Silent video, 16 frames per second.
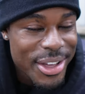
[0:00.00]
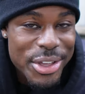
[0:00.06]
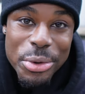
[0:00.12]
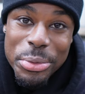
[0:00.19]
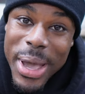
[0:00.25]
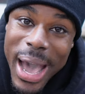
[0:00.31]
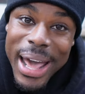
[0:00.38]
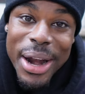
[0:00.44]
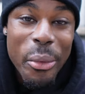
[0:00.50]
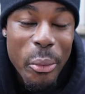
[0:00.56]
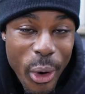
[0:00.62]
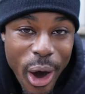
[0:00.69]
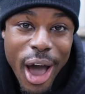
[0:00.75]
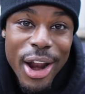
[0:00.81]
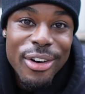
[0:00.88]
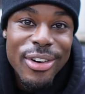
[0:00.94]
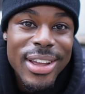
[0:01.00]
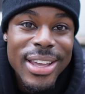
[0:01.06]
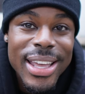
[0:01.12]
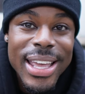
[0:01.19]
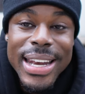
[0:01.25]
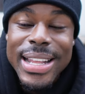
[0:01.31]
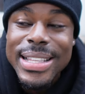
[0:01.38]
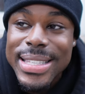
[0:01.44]
You gotta water it,
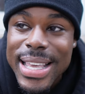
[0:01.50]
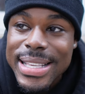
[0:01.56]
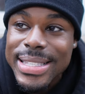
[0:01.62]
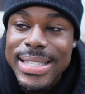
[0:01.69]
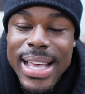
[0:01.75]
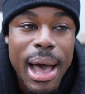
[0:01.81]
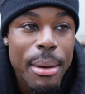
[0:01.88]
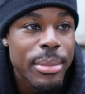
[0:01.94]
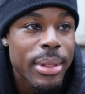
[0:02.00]
and it takes time.